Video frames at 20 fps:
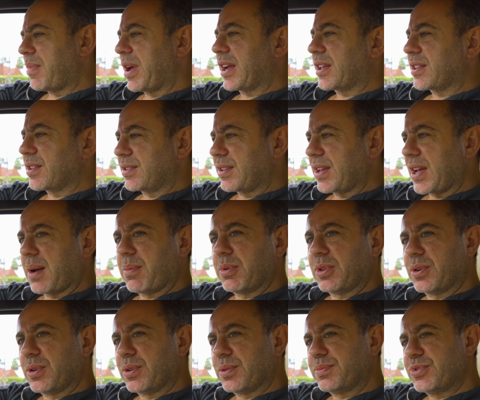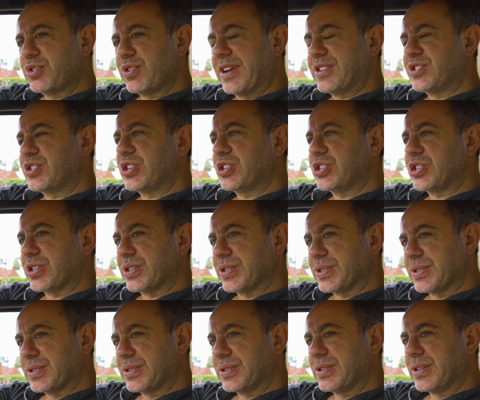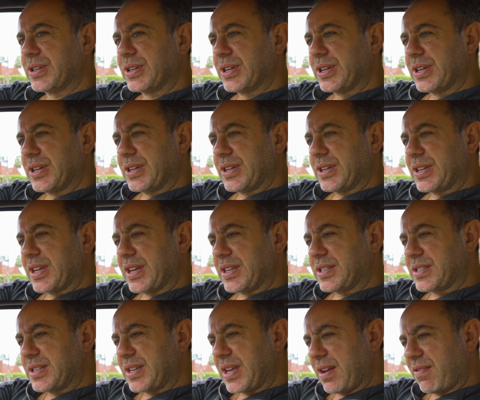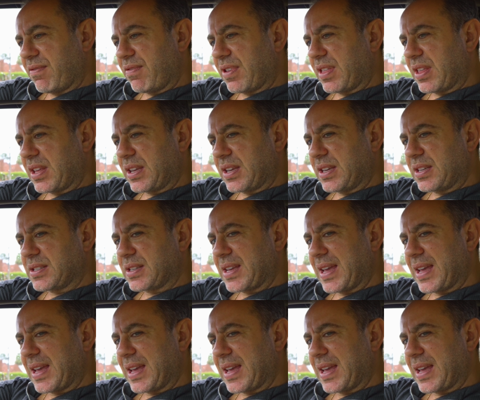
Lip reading: make the Diablo transition. You can see everything is